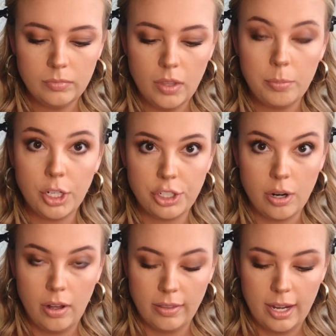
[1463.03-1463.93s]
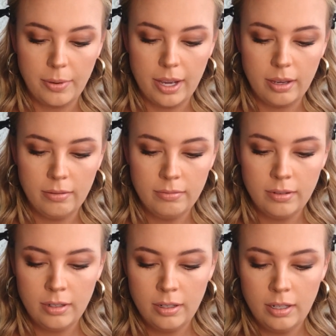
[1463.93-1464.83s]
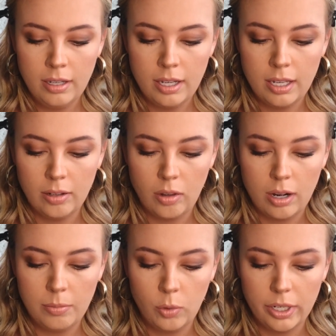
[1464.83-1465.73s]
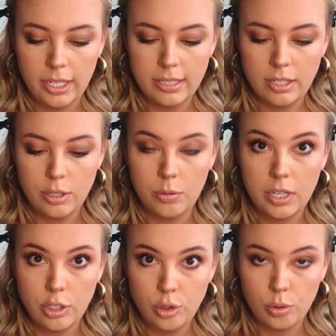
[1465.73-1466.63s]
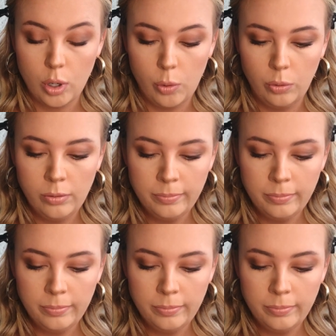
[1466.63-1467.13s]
brush it on that way and a lot more easy to control.